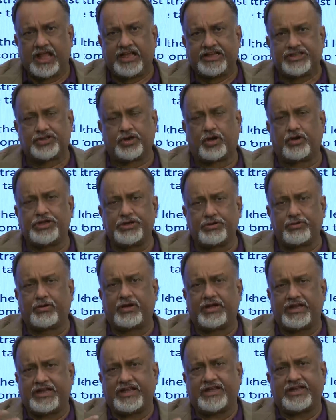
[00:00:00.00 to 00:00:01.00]
So, you
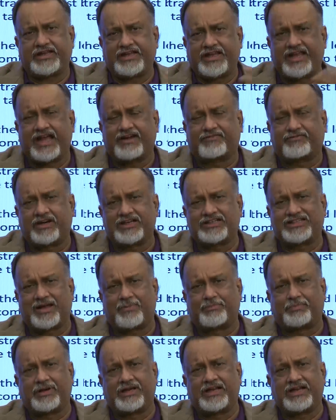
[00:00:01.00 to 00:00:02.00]
here for
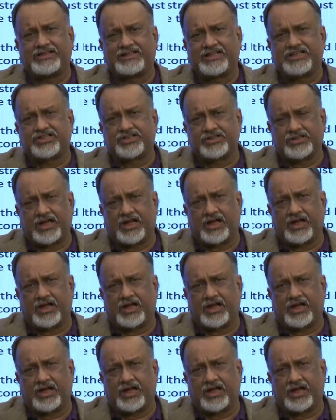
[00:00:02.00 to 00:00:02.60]
example, in this